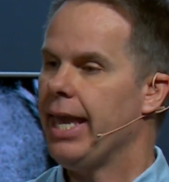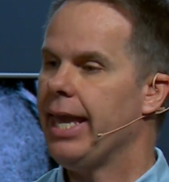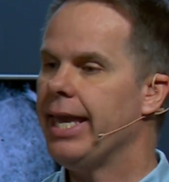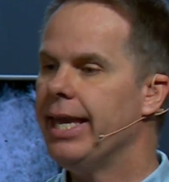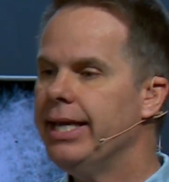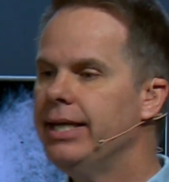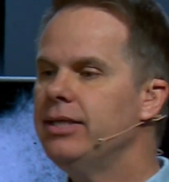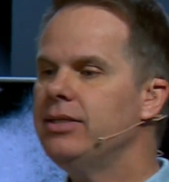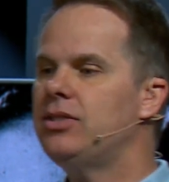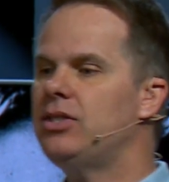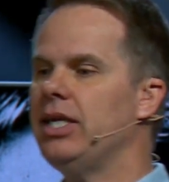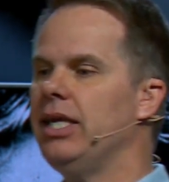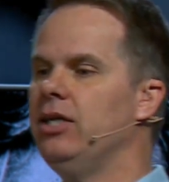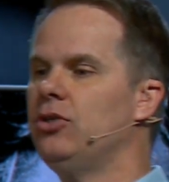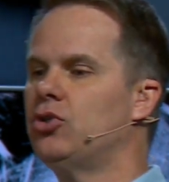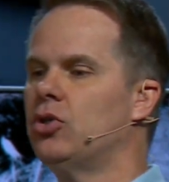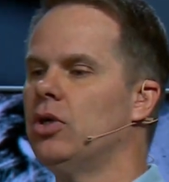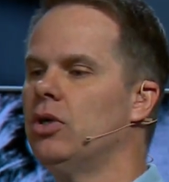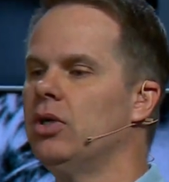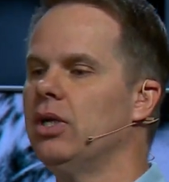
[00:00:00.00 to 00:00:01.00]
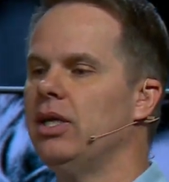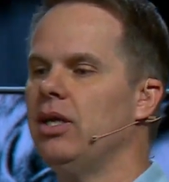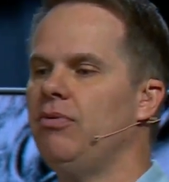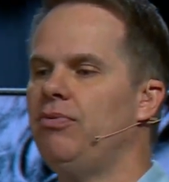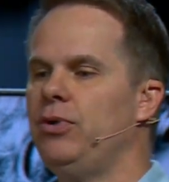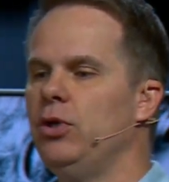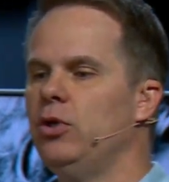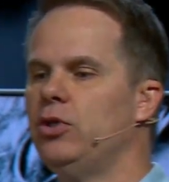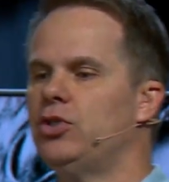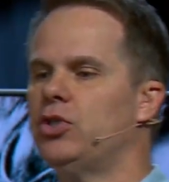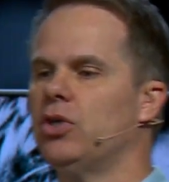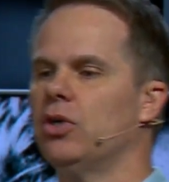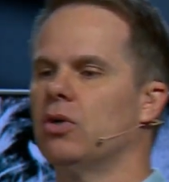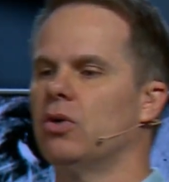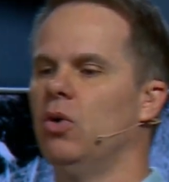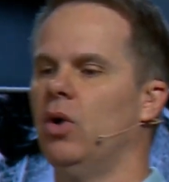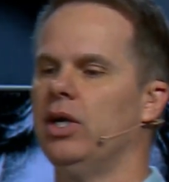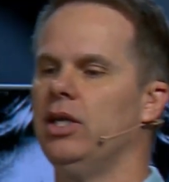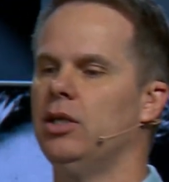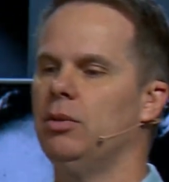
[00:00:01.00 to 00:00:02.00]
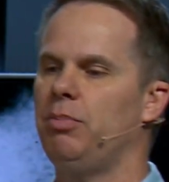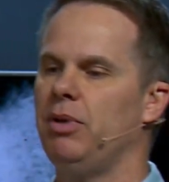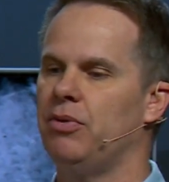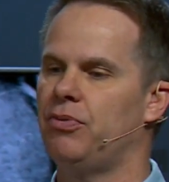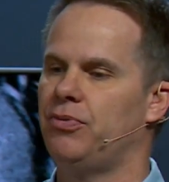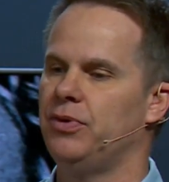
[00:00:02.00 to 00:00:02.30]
Is eternity future going to be